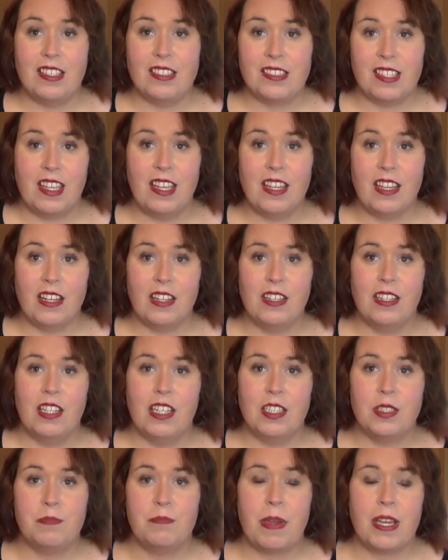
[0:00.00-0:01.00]
is here
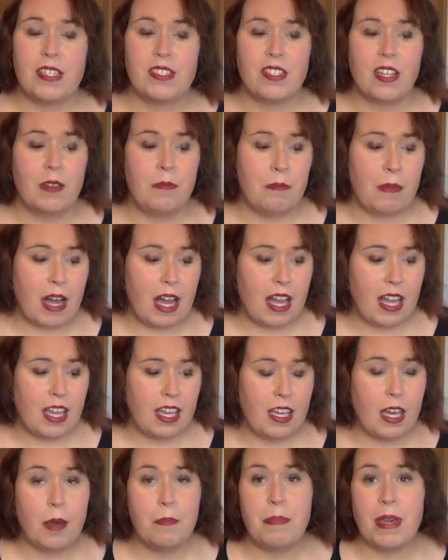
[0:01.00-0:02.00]
is based on
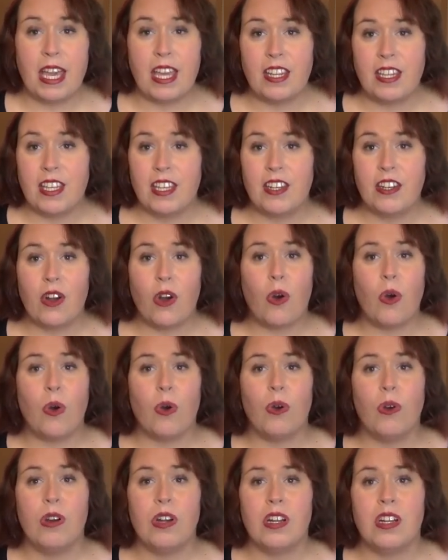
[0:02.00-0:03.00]
my opinion
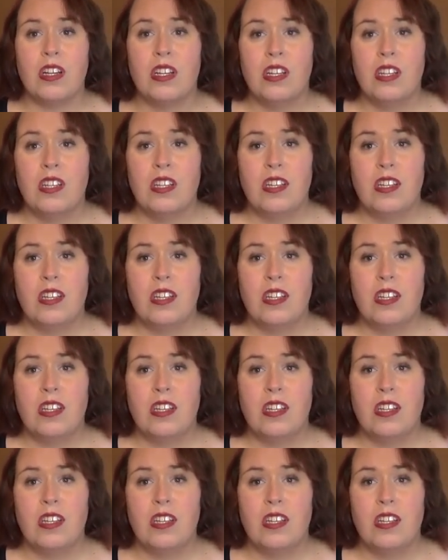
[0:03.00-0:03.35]
or